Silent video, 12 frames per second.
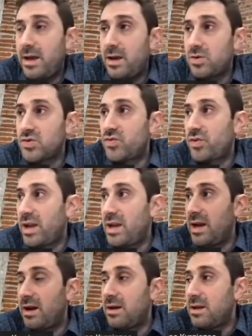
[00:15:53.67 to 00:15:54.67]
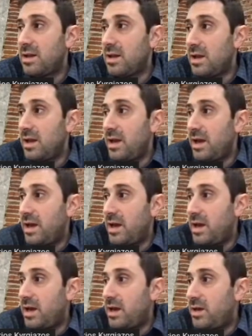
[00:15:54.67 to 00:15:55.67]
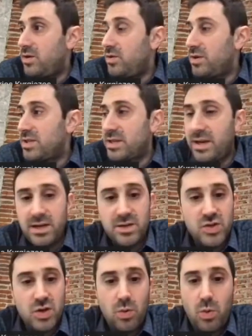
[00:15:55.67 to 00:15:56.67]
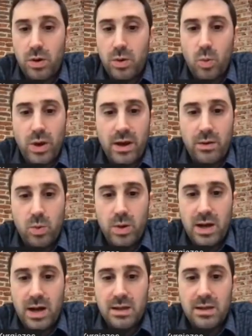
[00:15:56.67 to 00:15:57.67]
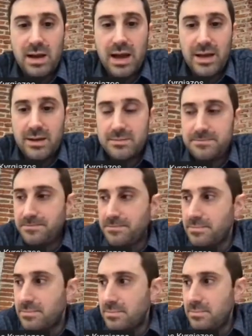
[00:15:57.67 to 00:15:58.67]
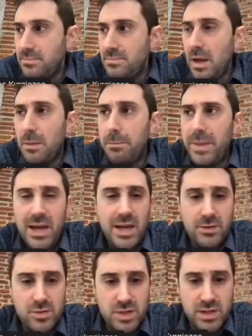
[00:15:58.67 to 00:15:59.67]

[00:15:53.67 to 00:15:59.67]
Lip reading: Australia, USA, and so on, where we had like millions,